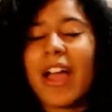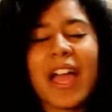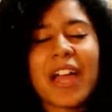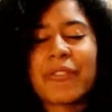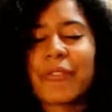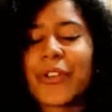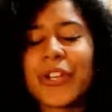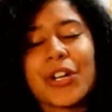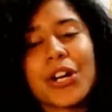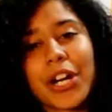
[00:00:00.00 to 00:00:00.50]

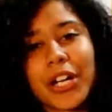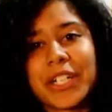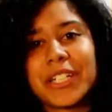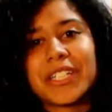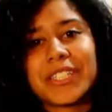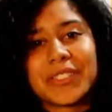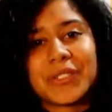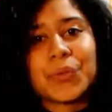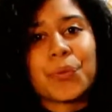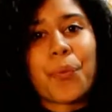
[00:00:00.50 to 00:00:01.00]
every
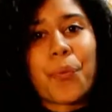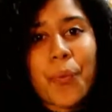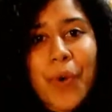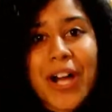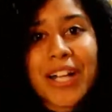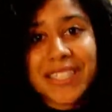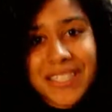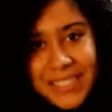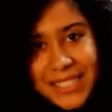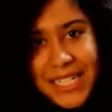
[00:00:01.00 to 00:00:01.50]
artist
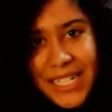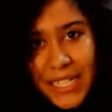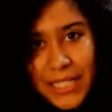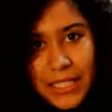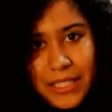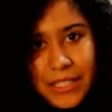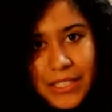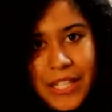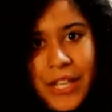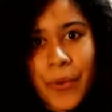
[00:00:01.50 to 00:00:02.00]
wants
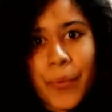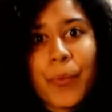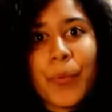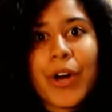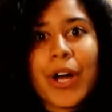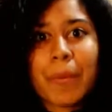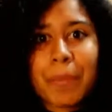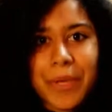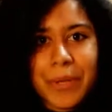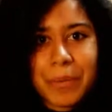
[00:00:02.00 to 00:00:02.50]
that. They
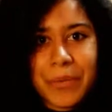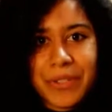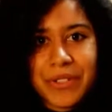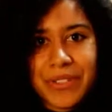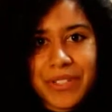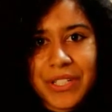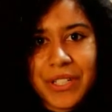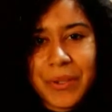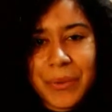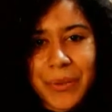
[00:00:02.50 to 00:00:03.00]
want people to
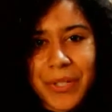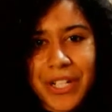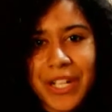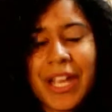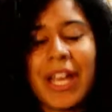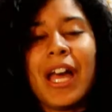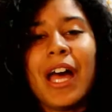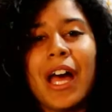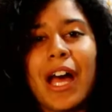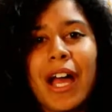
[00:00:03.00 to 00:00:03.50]
see your work.
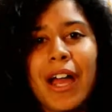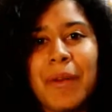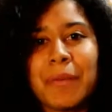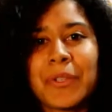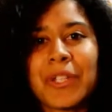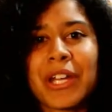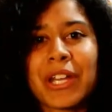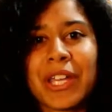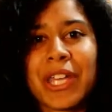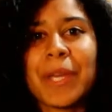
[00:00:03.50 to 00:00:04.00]

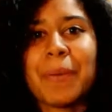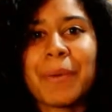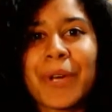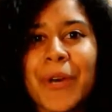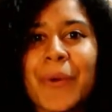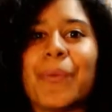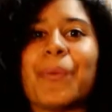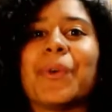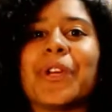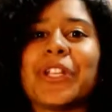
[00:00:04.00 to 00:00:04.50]
I'm talking
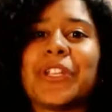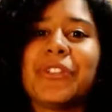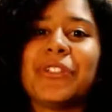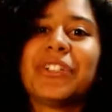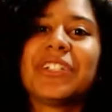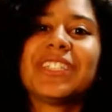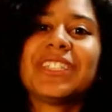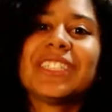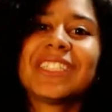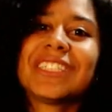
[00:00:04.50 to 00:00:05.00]
about when
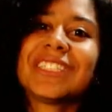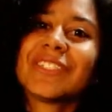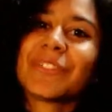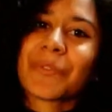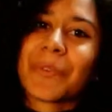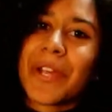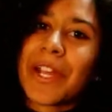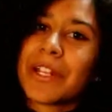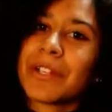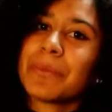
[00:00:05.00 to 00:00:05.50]
you're just
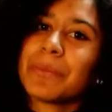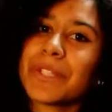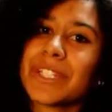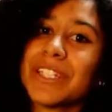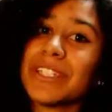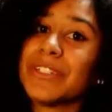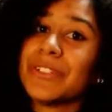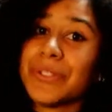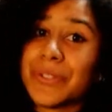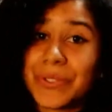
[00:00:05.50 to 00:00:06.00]

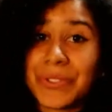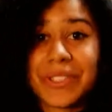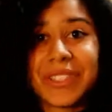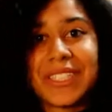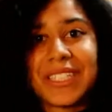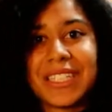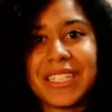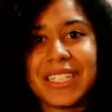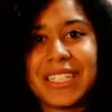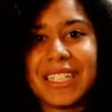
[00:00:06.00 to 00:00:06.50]
randomly
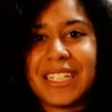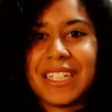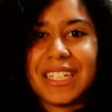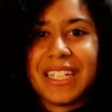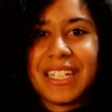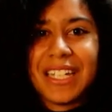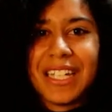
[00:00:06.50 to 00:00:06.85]
doodling.